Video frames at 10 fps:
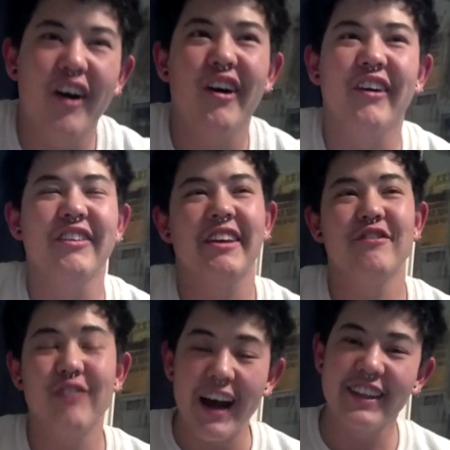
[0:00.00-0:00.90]
oh, like,
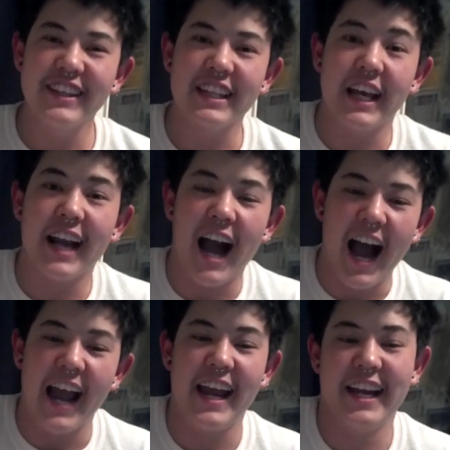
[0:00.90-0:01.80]
finally, like,
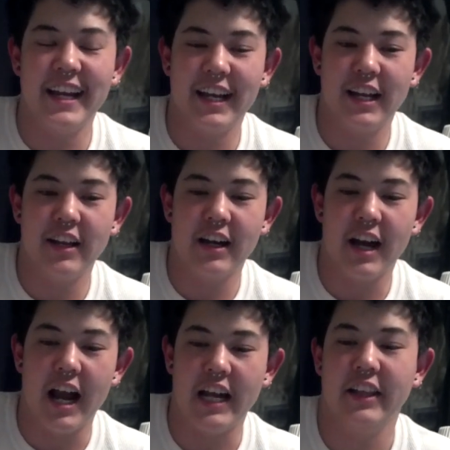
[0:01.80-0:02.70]
I,
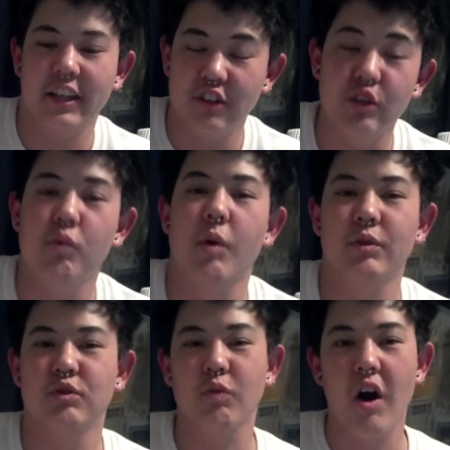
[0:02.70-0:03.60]
like, knew what
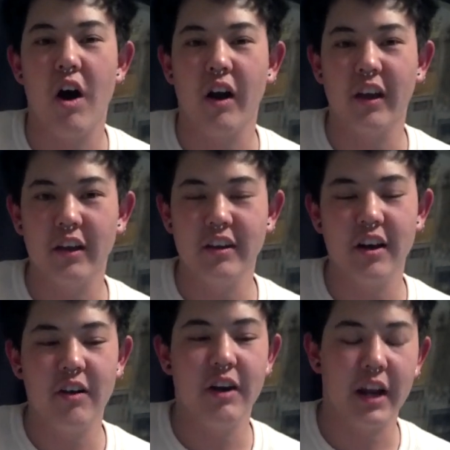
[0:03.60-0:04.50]
was wrong, you
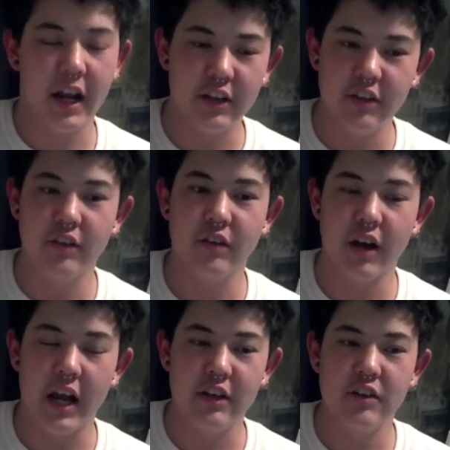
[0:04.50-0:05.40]
know, and I
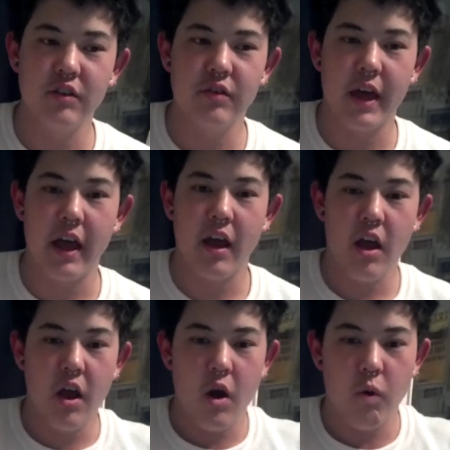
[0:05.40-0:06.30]
knew
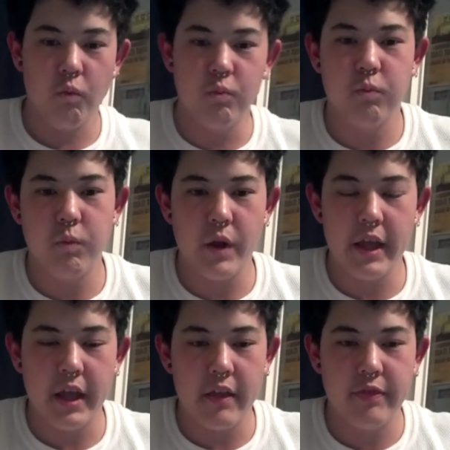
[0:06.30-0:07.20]

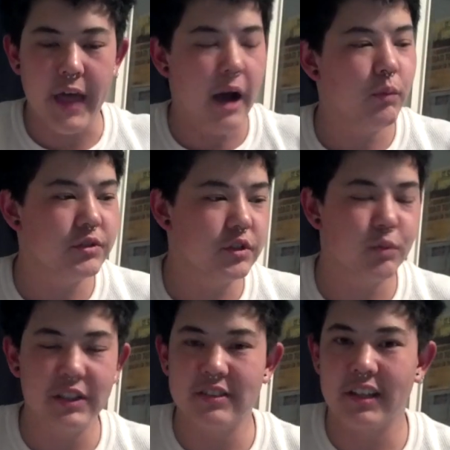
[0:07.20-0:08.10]
that was the
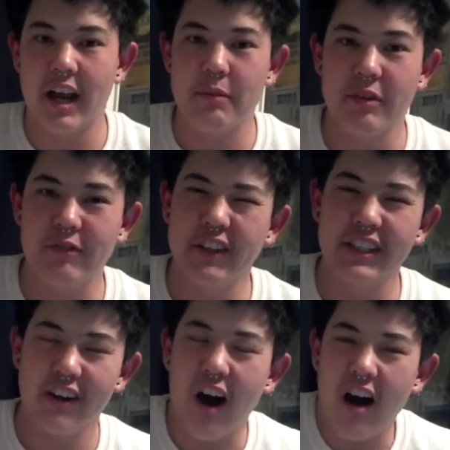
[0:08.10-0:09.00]
reason that I'd been
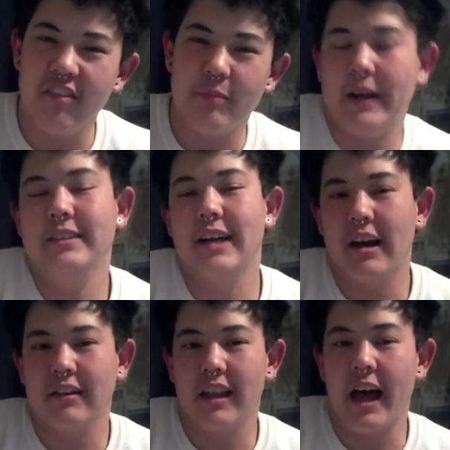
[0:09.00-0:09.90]
feeling off my
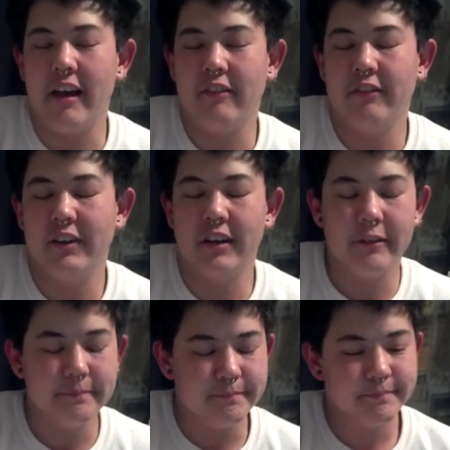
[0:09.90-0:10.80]
entire life, you
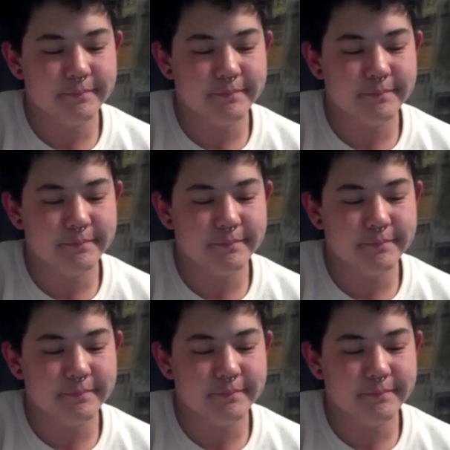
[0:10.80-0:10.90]
know.